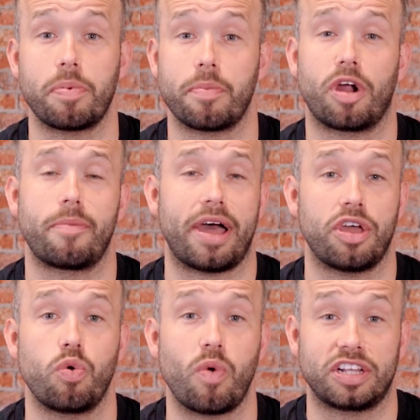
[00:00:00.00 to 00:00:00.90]
bit more about
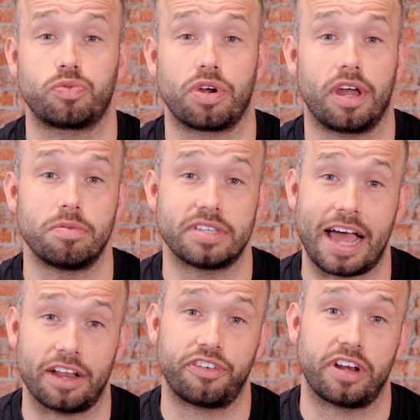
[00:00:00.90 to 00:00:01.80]
who West One Loans
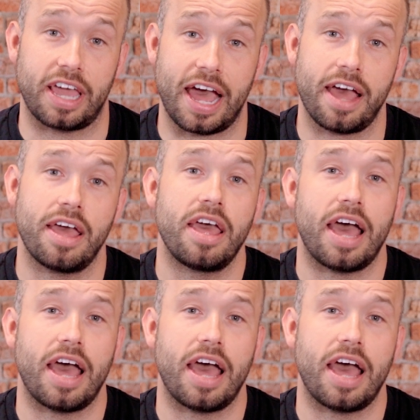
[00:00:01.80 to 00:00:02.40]
actually are,